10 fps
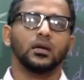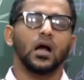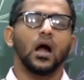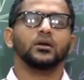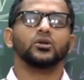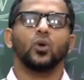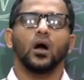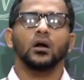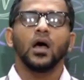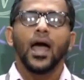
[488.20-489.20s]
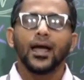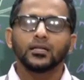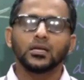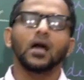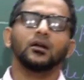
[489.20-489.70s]
regarding to our
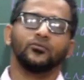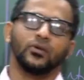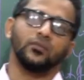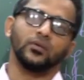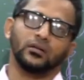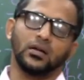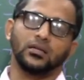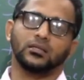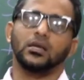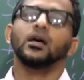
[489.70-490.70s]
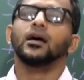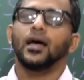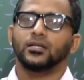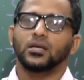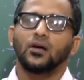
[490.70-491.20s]
HRA framework, that is
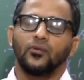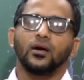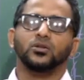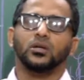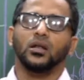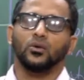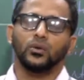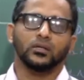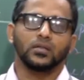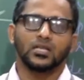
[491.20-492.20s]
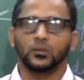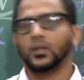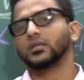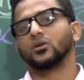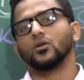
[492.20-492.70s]
HR functional units
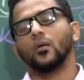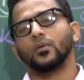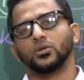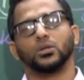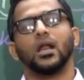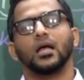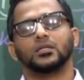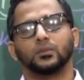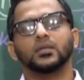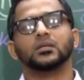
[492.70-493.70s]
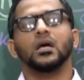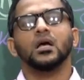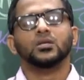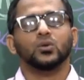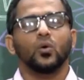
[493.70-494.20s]
aspects or the operational aspects,
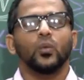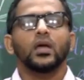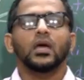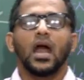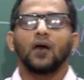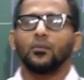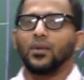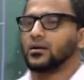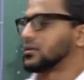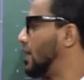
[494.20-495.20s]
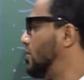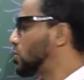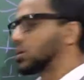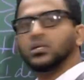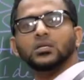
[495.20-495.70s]
so we can have a better
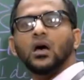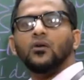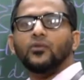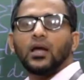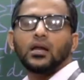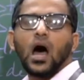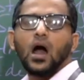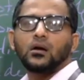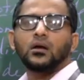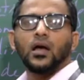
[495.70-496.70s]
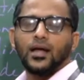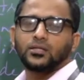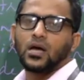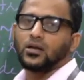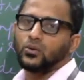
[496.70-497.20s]
solutions in our
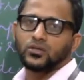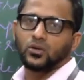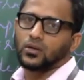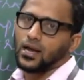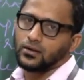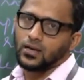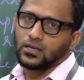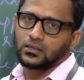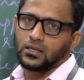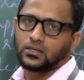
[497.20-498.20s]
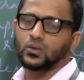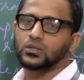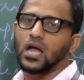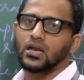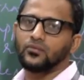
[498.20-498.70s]
HR units or the areas. So
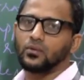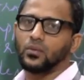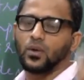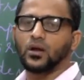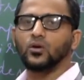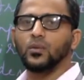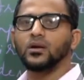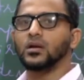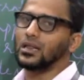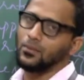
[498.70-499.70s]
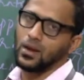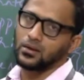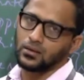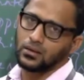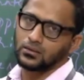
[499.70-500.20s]
starting from the procurement till the
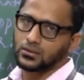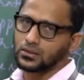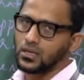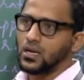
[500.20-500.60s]
maintenance.